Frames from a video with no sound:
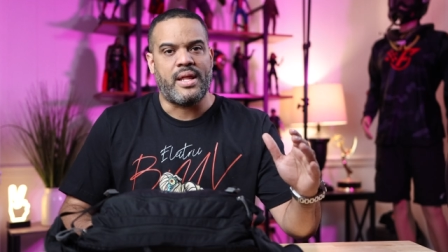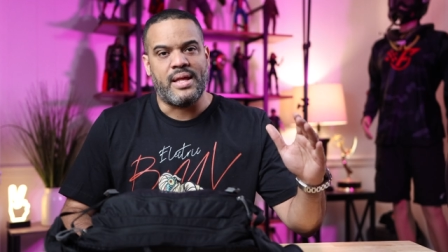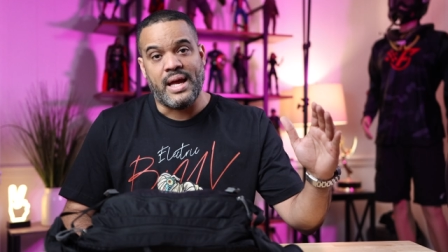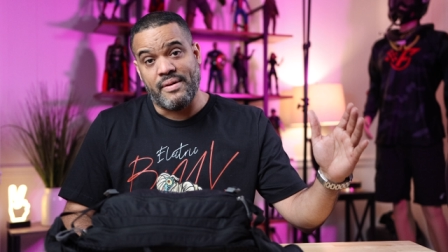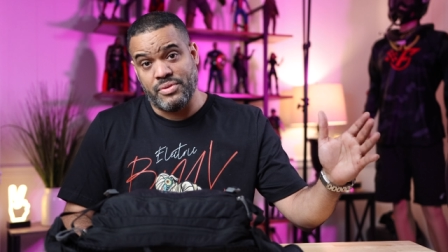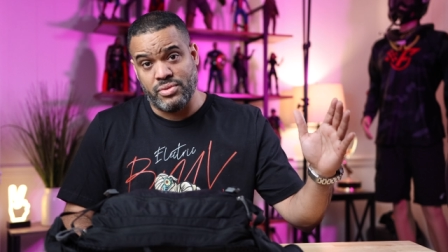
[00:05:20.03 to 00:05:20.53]
that
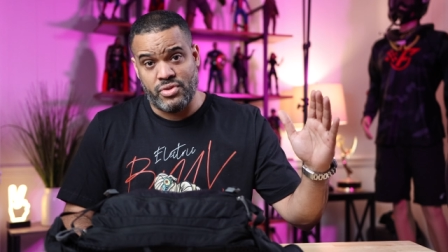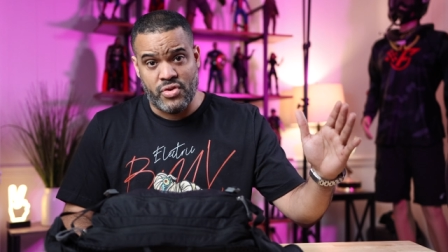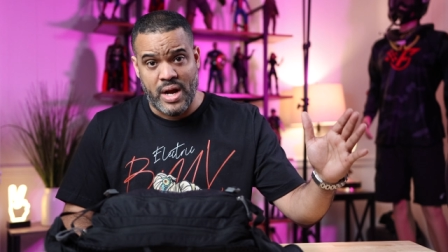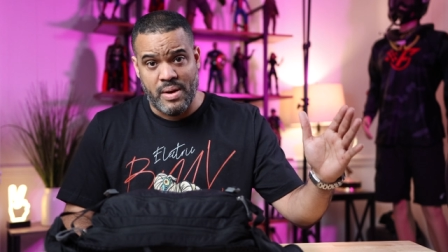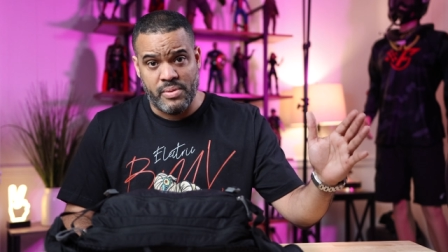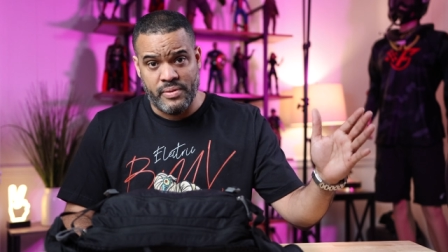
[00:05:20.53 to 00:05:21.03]
they have to
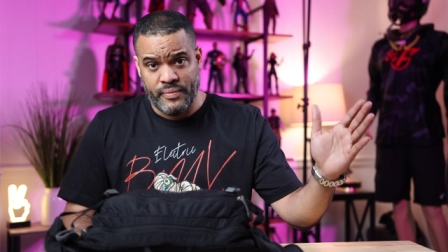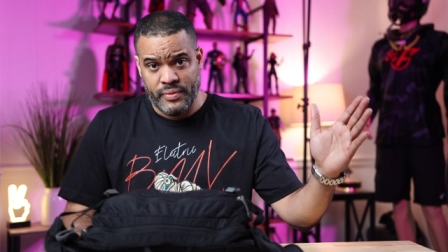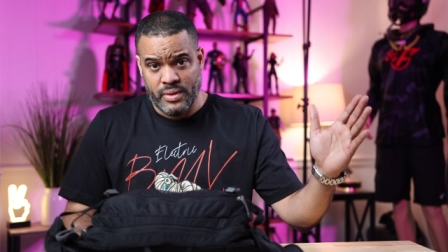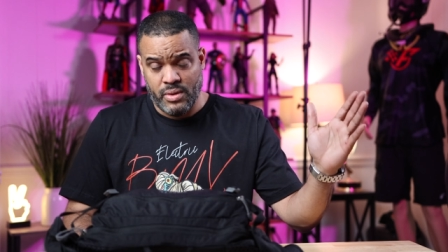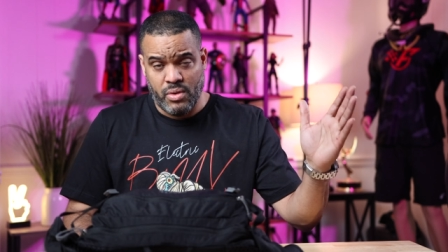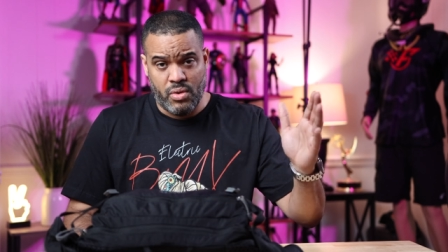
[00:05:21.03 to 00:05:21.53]
travel
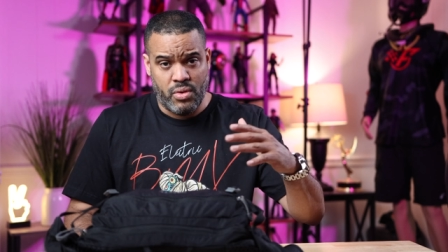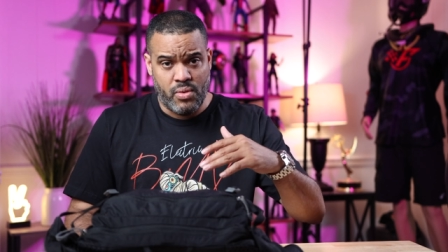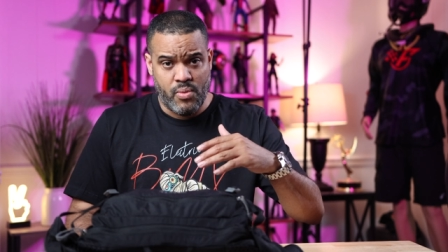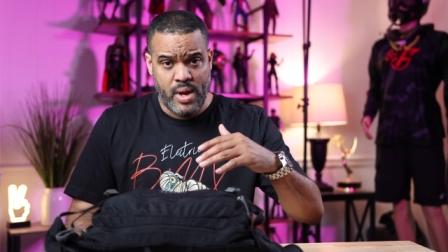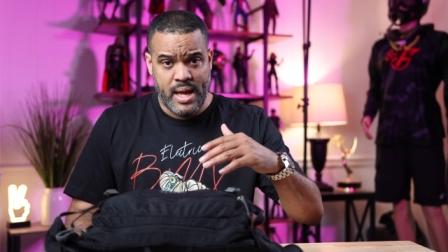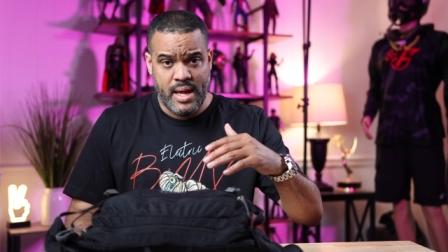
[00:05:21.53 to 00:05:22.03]
all
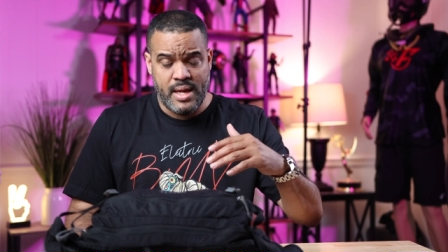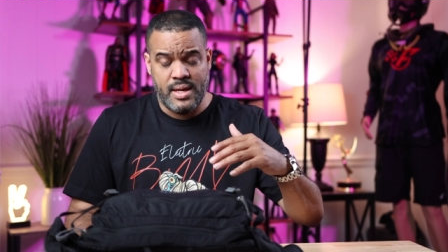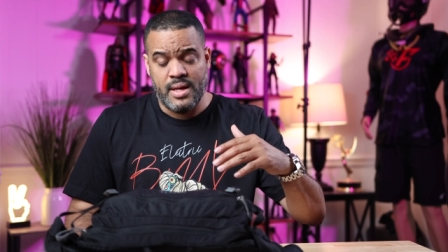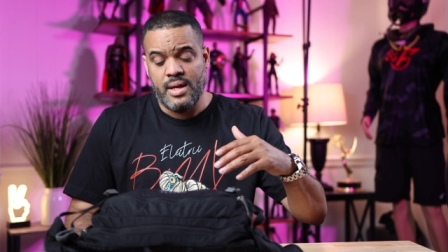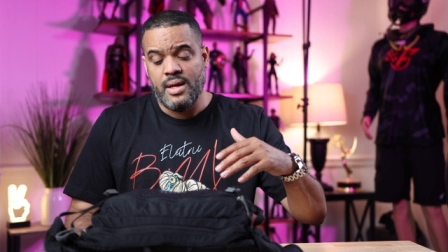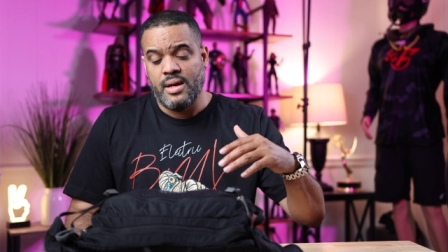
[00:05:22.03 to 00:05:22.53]
the
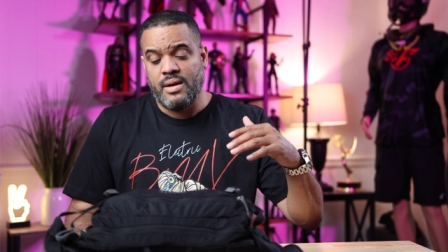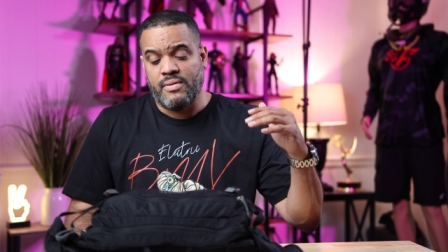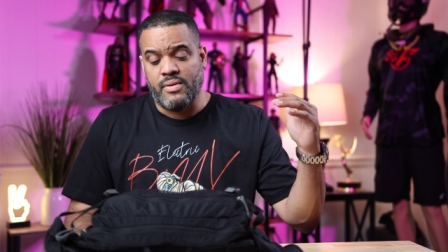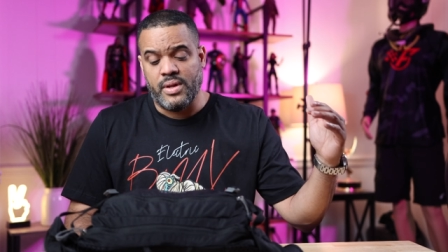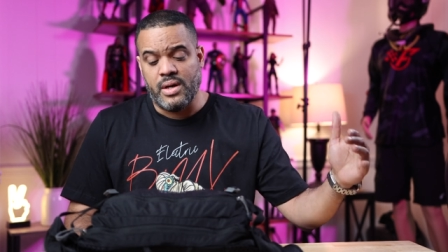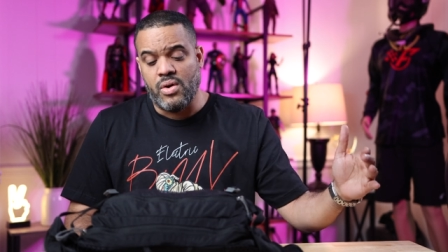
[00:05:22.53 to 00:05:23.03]
way
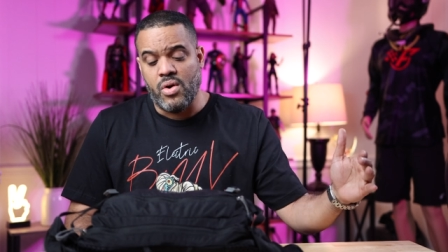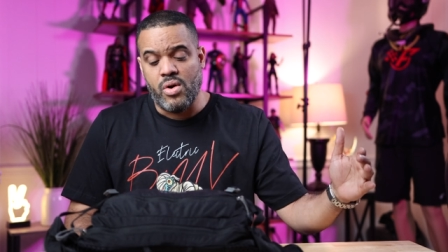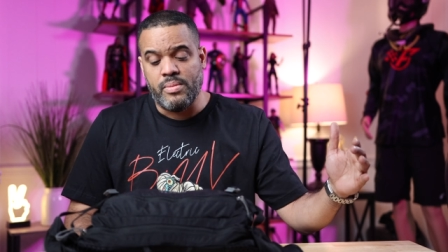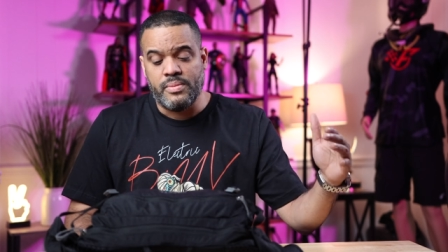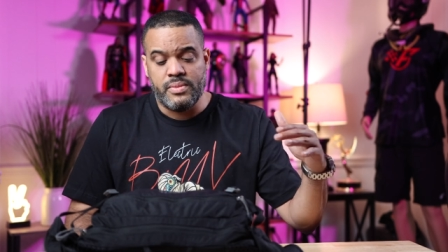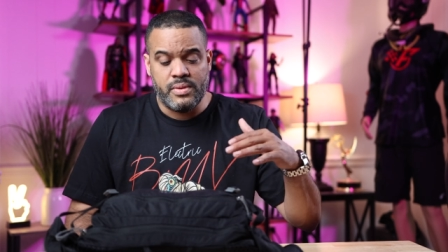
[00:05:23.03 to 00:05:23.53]
from their
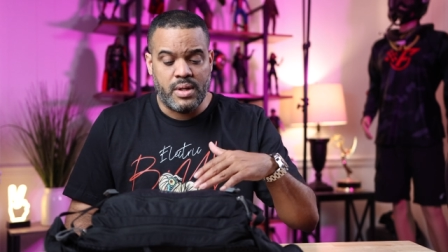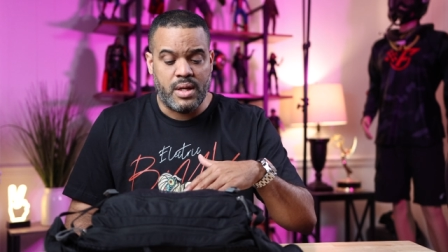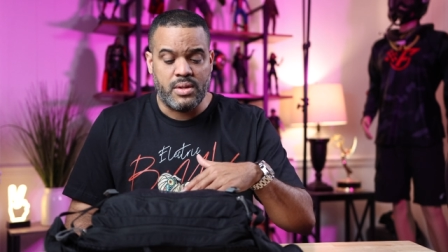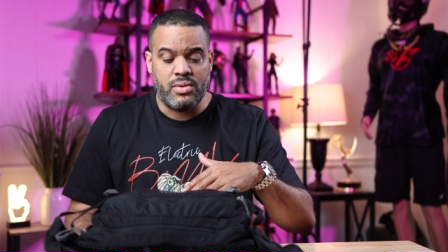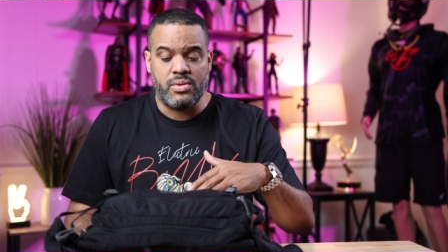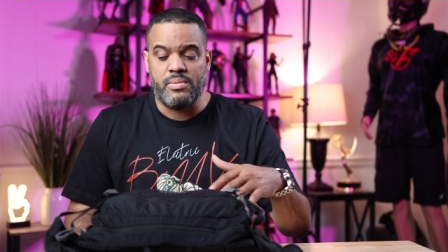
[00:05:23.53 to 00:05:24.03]
home
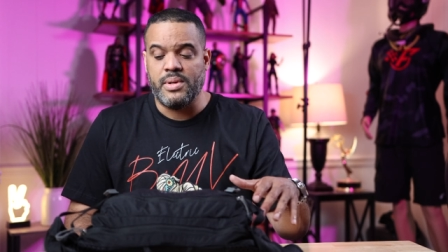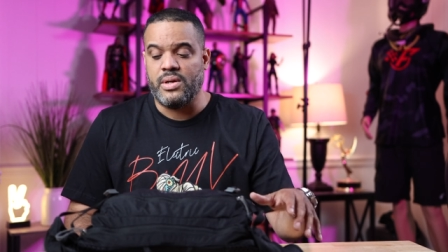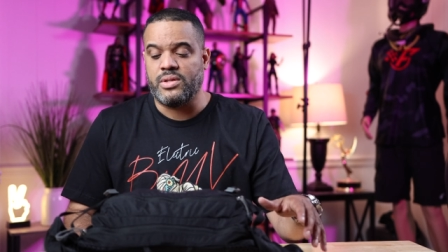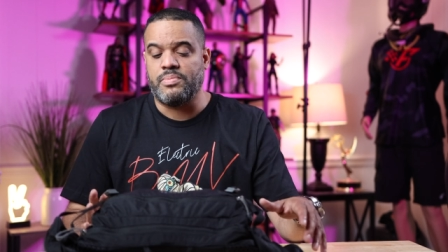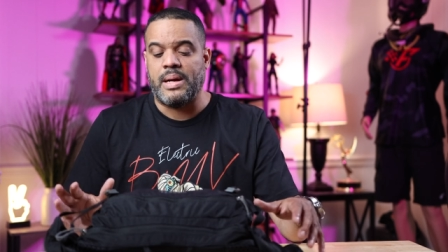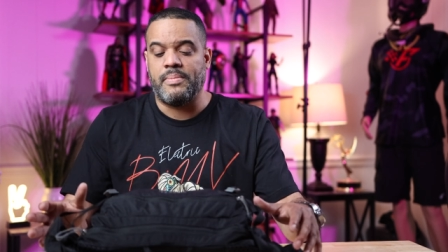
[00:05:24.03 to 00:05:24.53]
uh, to the
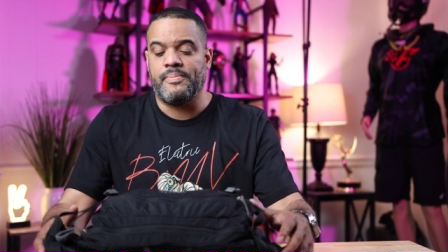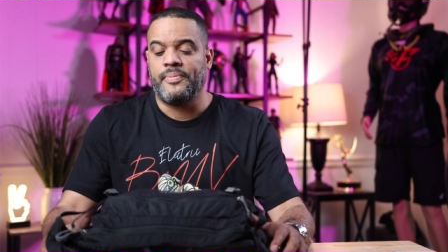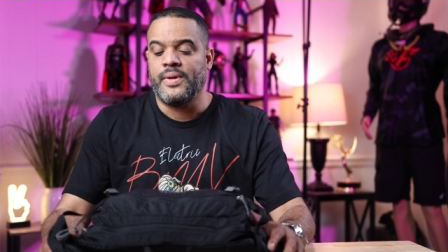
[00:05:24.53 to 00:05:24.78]
middle spot.